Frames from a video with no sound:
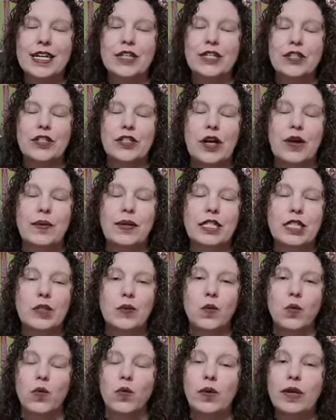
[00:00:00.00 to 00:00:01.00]
So
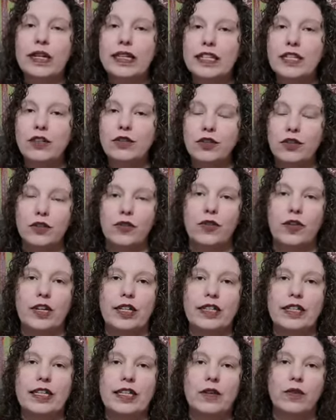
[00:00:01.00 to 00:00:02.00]
it's really user
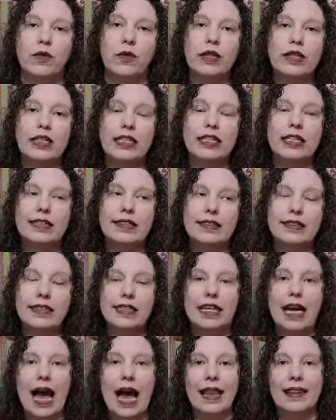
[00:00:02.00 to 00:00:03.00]
friendly, really
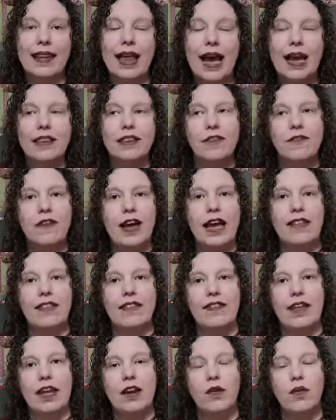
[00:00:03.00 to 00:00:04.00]
easy. I like the fact
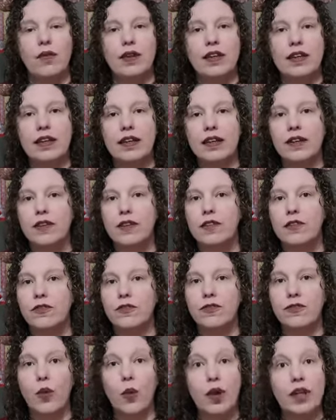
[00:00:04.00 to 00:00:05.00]
that they don't give
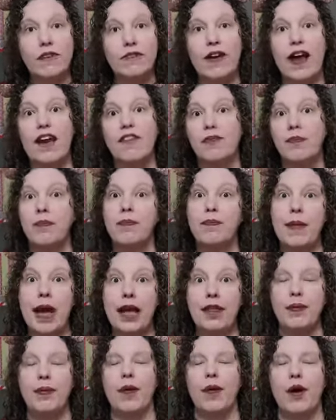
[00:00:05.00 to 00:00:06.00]
45
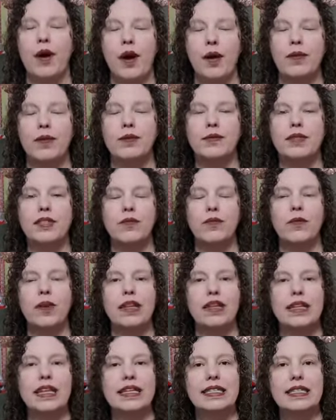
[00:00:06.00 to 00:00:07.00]
math problems in
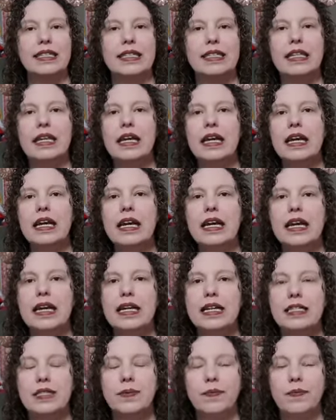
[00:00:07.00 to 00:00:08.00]
one lesson.
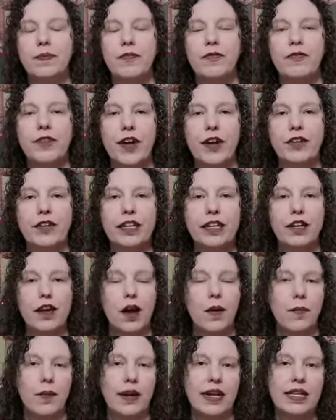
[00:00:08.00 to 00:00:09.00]
It's fairly
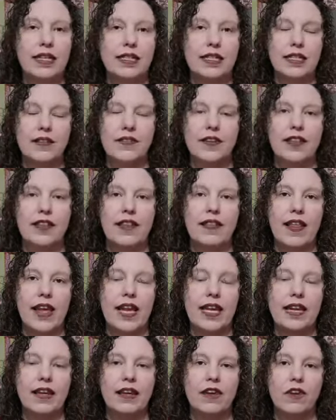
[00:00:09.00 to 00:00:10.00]
comprehensive in that
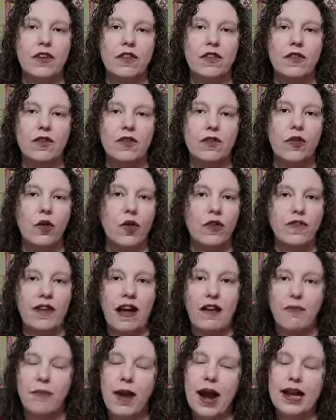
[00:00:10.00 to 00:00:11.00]
they give four or
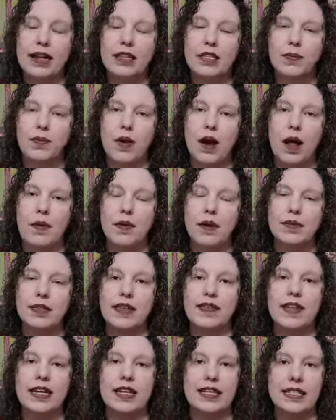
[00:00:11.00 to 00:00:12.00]
five practice problems
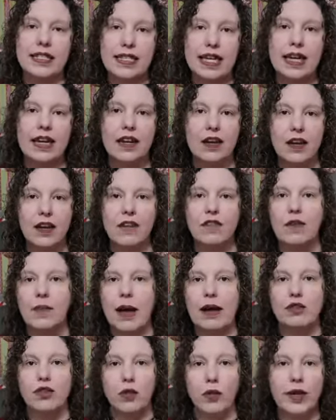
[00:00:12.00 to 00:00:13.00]
and then a set of
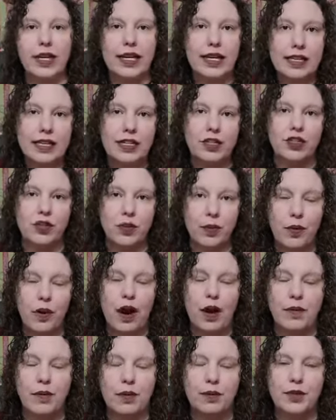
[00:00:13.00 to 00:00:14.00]
about 20 additional
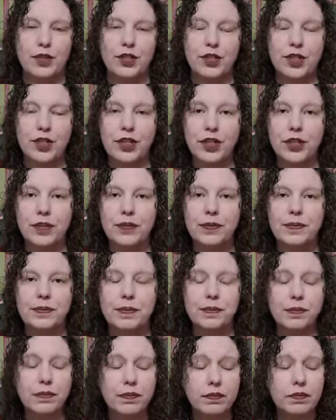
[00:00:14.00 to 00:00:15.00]
problems to do.
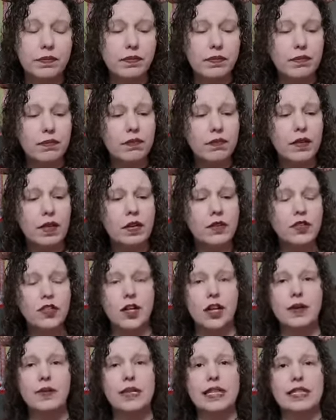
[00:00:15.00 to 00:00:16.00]

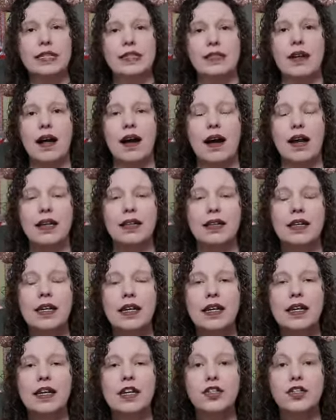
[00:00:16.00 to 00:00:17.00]
So it's not
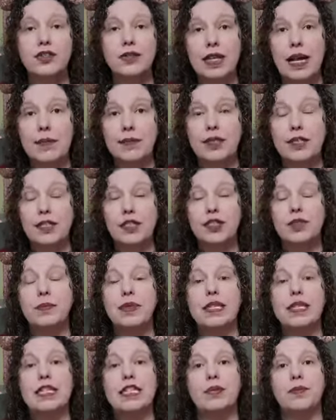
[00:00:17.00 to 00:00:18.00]
too time
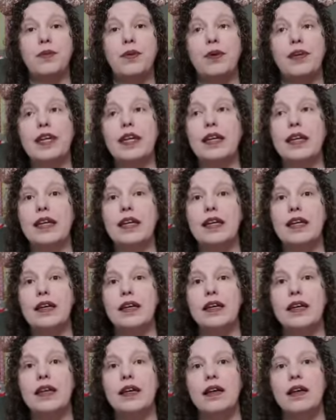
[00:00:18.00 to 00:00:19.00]
consuming. It's
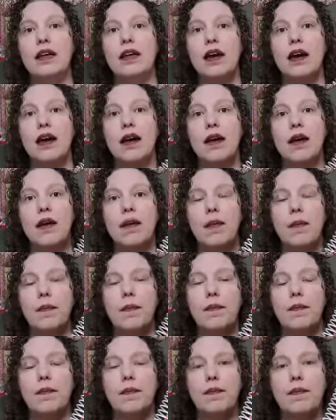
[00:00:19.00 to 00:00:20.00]
pretty,
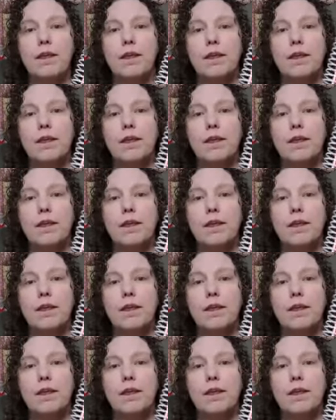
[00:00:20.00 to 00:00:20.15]
um,